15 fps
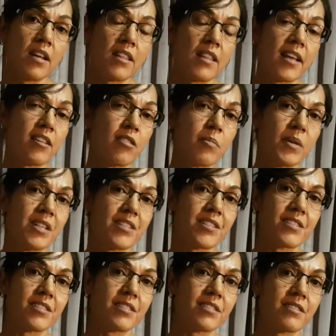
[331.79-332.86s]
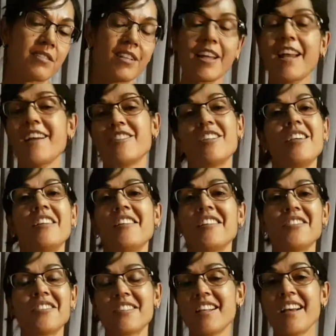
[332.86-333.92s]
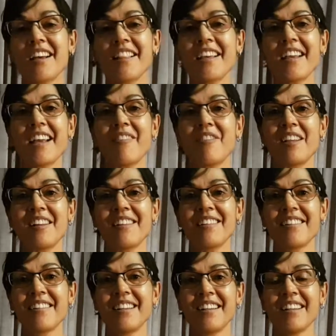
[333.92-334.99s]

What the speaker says: they could be just, you know how teenagers are, they have their little